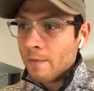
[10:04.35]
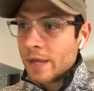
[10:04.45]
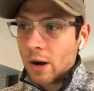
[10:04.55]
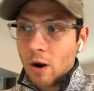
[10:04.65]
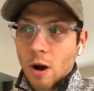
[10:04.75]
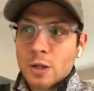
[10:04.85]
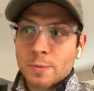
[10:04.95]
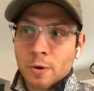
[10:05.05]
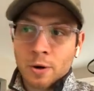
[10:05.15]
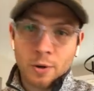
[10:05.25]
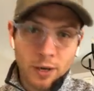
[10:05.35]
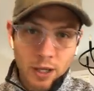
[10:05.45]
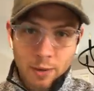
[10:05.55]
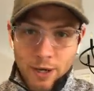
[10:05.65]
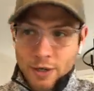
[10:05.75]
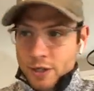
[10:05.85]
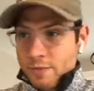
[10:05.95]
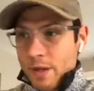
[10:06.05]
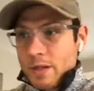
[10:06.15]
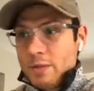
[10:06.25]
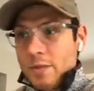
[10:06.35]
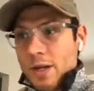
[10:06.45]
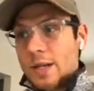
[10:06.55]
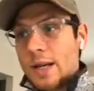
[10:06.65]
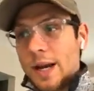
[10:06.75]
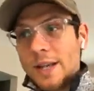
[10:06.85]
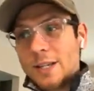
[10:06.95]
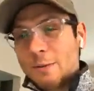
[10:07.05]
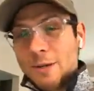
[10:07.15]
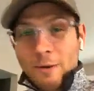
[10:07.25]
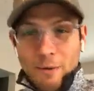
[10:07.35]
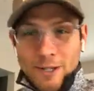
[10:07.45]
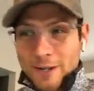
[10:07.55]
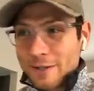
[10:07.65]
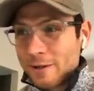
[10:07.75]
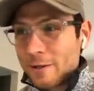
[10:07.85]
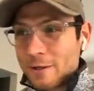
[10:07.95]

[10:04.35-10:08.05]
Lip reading: Now, our Entrepreneur of the Week nominations, some big estimate numbers here too.